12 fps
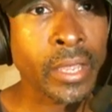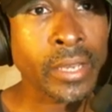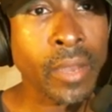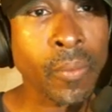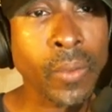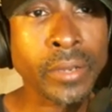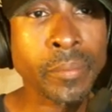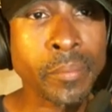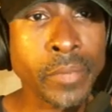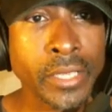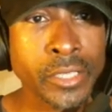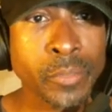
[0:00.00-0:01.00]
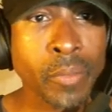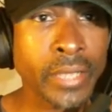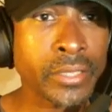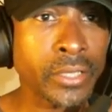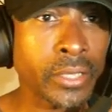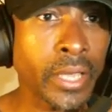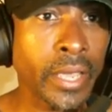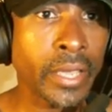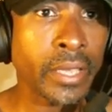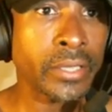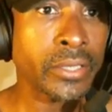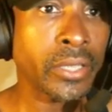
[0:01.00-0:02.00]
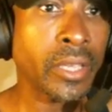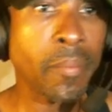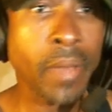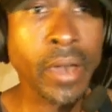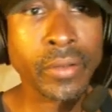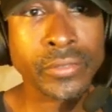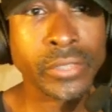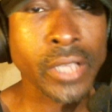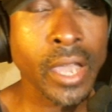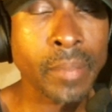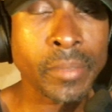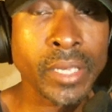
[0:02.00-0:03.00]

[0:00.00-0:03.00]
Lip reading: Now, what it means by delay is the amount of time